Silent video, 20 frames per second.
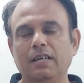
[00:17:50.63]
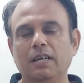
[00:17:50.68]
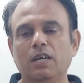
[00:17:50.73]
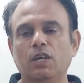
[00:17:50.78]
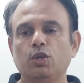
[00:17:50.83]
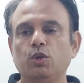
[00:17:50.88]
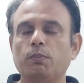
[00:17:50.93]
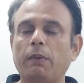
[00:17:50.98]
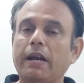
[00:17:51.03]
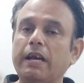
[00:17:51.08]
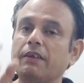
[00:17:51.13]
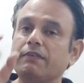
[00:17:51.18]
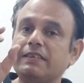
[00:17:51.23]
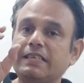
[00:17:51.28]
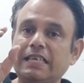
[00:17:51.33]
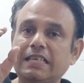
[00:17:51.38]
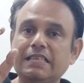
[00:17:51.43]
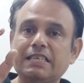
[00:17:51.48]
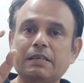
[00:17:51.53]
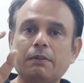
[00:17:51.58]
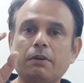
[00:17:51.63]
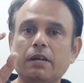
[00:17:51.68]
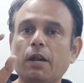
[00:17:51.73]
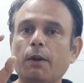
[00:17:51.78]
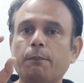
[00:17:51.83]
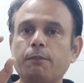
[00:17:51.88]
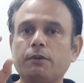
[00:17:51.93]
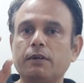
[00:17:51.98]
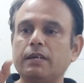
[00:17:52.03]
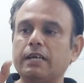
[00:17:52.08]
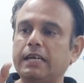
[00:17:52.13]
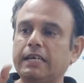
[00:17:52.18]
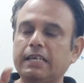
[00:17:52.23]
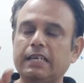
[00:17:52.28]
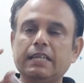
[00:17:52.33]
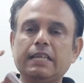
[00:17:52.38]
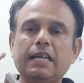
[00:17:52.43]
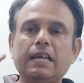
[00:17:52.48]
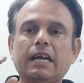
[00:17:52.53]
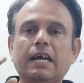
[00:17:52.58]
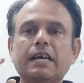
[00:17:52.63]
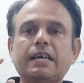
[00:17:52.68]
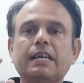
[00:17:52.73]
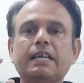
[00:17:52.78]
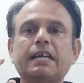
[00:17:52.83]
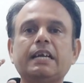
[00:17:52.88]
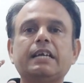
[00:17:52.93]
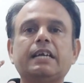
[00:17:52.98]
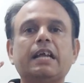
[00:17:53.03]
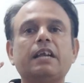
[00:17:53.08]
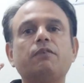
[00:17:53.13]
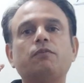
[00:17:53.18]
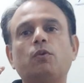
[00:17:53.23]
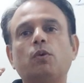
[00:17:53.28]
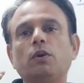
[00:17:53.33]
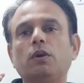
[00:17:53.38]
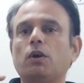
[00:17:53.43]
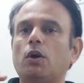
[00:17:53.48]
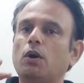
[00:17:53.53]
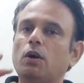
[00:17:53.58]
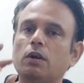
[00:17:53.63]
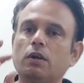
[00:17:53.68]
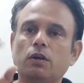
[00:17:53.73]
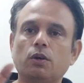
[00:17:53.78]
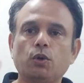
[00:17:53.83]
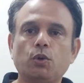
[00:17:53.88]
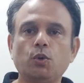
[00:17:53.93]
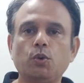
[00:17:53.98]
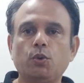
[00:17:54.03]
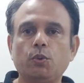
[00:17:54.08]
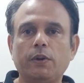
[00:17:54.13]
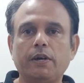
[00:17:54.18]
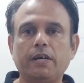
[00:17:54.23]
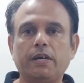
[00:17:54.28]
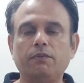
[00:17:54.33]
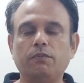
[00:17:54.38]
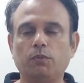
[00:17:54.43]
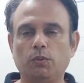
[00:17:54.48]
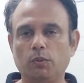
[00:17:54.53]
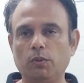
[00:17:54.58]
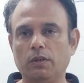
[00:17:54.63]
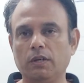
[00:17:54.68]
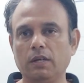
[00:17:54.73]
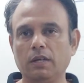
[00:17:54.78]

You might have seen some adapter written there 110 volt or 220 volt.